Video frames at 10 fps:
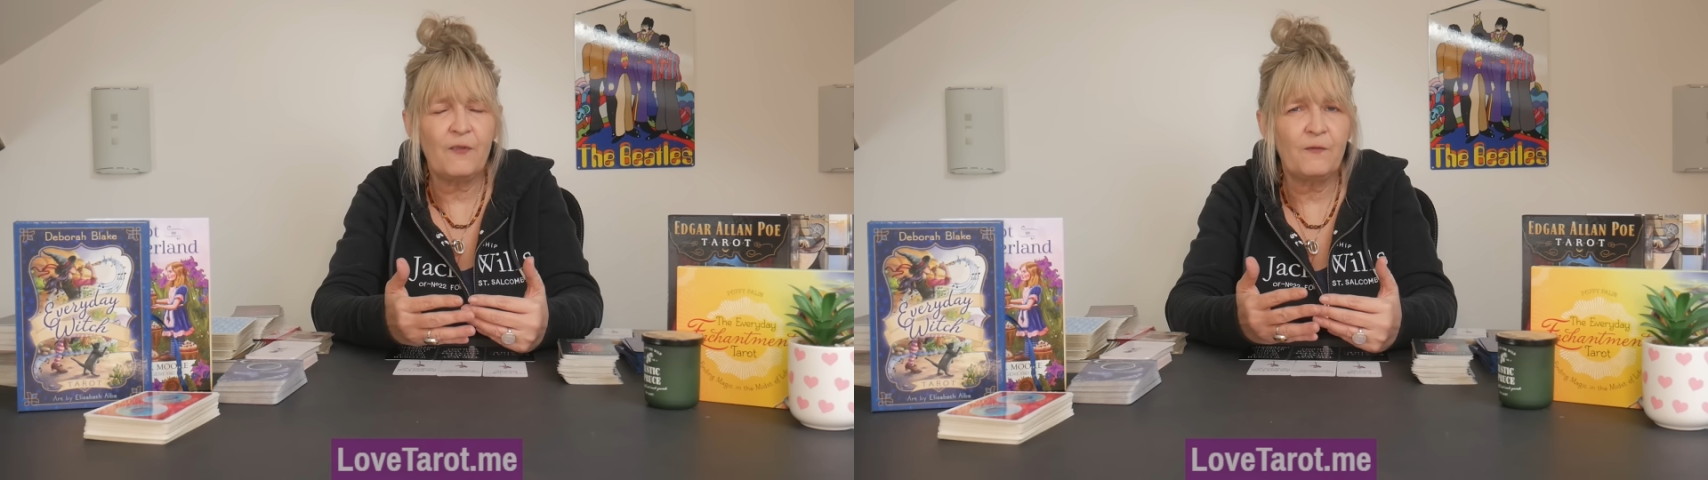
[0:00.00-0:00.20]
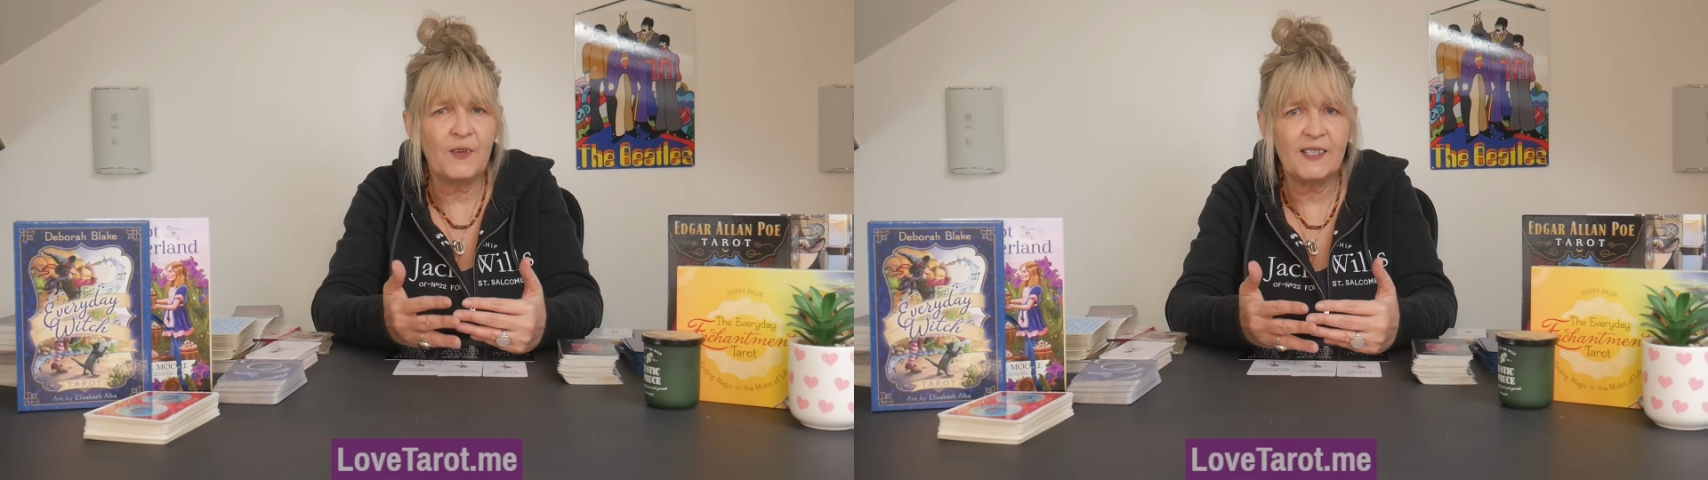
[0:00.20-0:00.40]

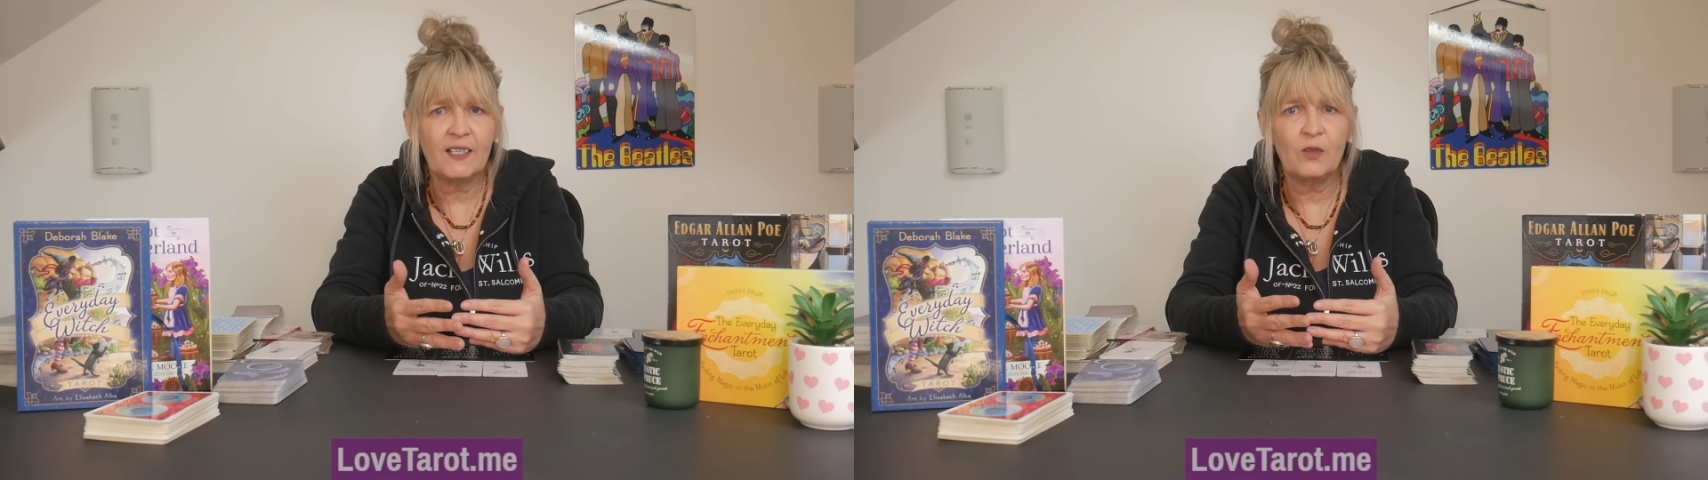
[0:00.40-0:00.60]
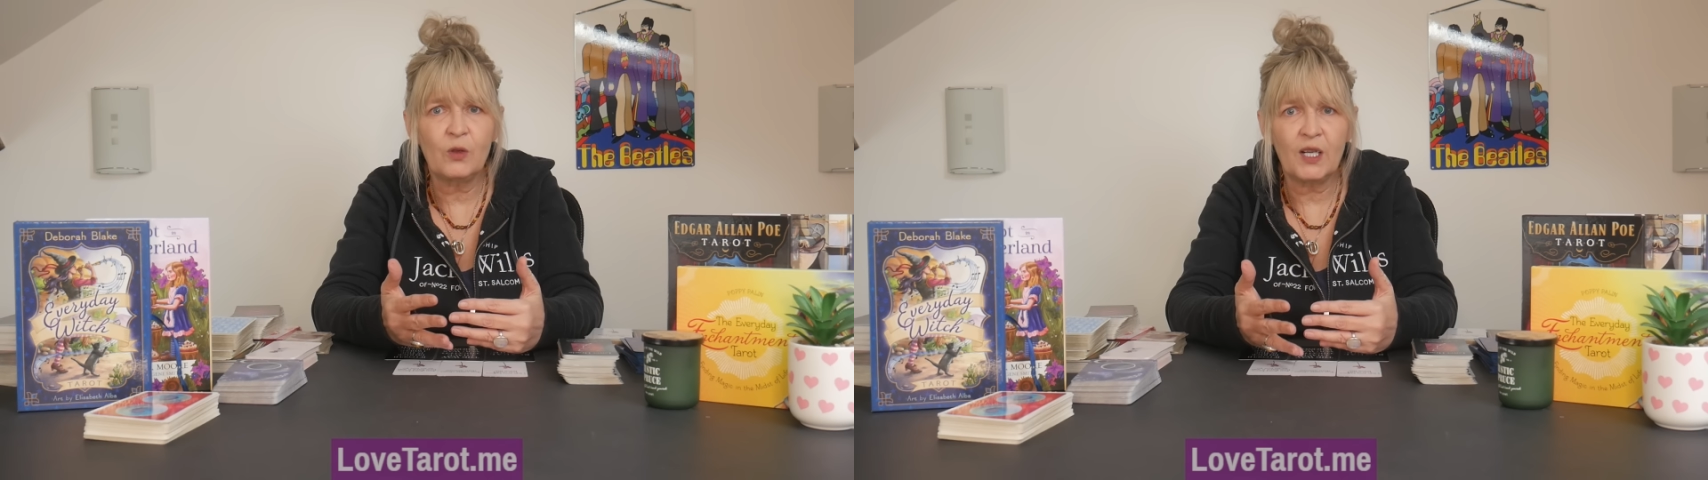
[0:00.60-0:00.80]

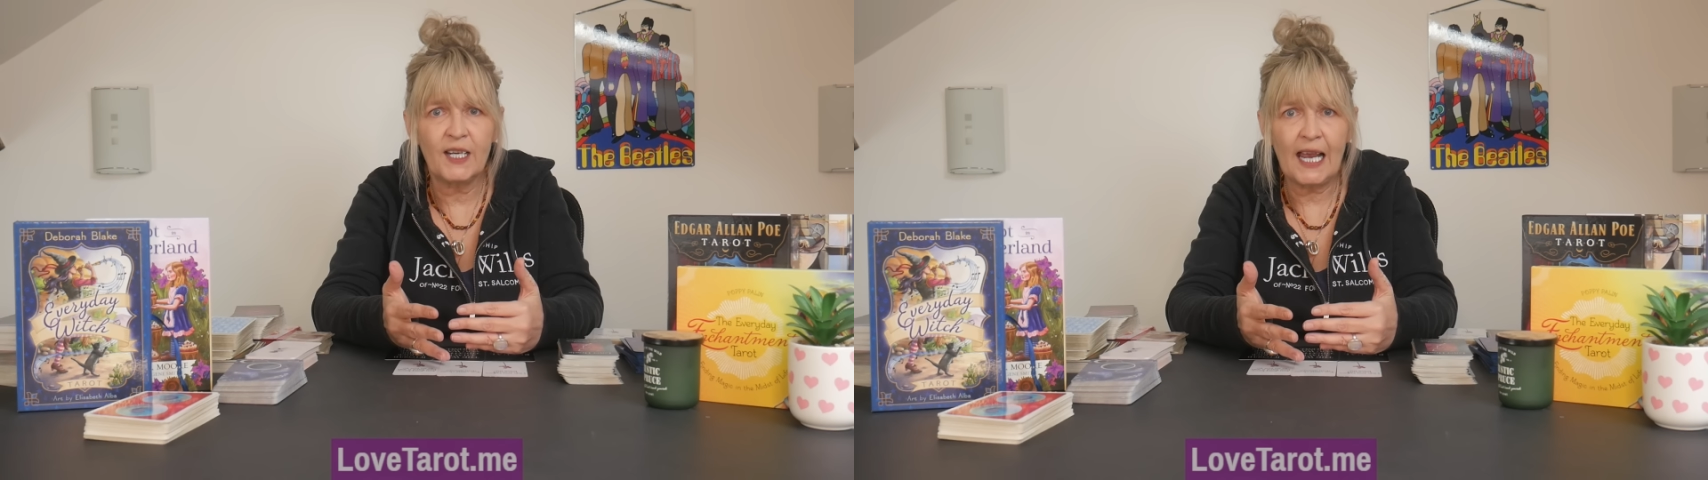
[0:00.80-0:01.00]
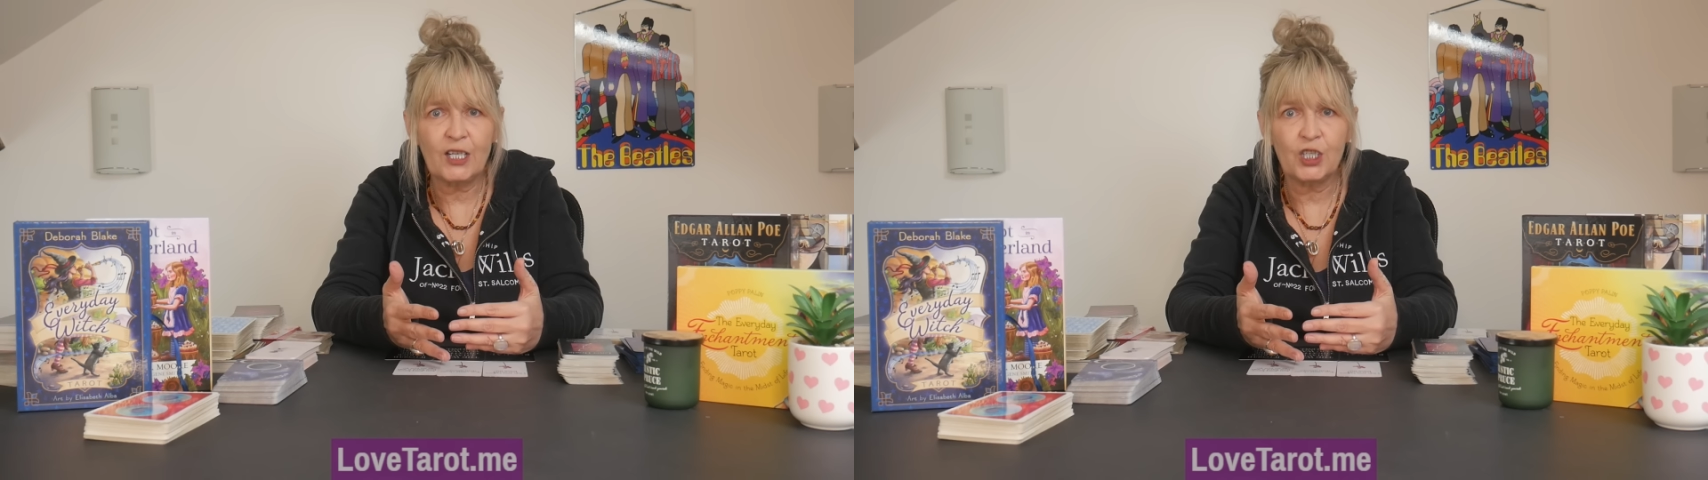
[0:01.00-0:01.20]
physical
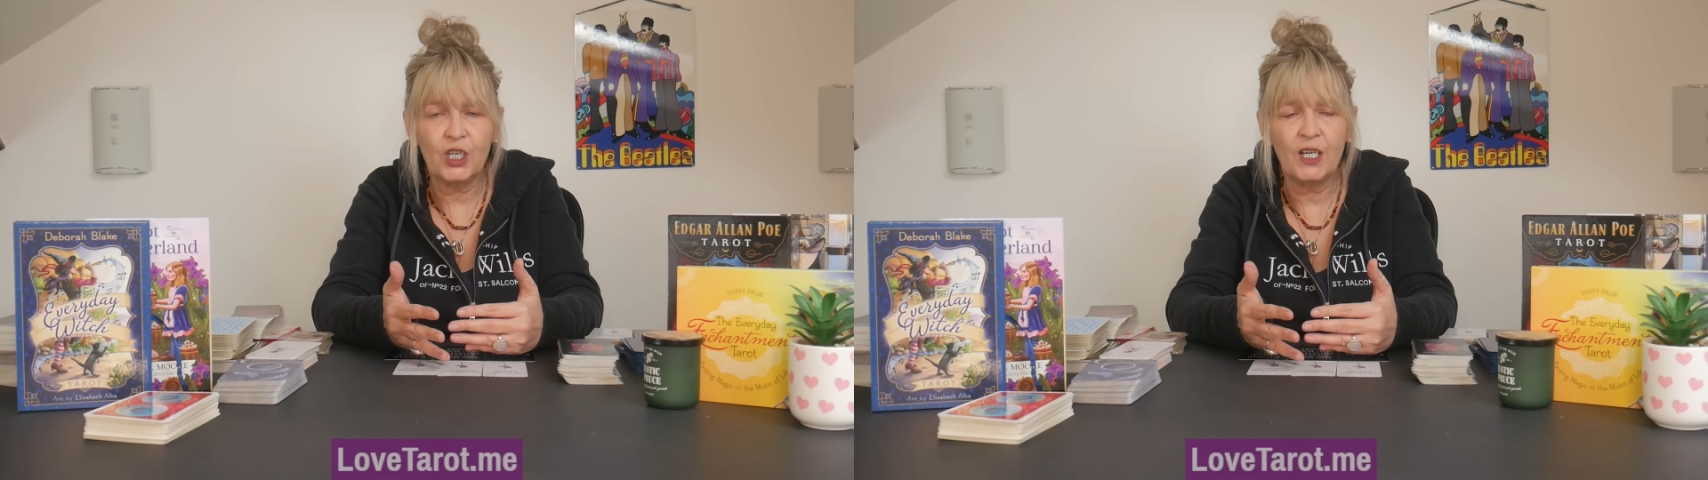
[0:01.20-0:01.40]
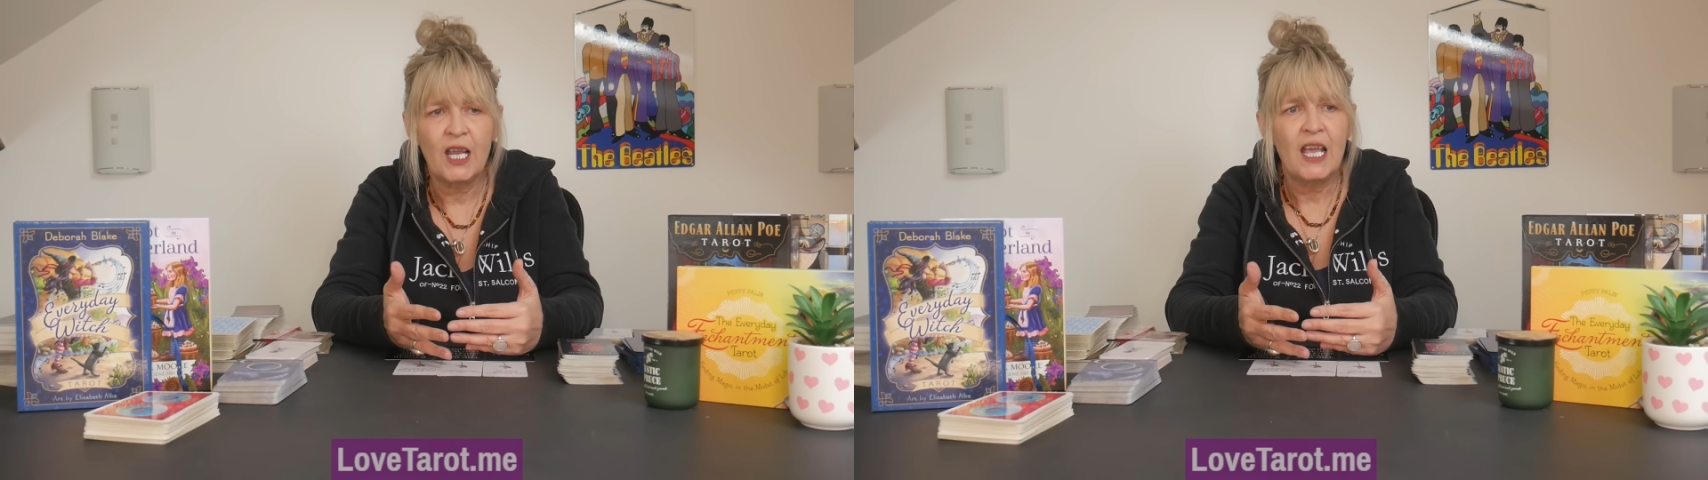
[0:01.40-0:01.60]
connection.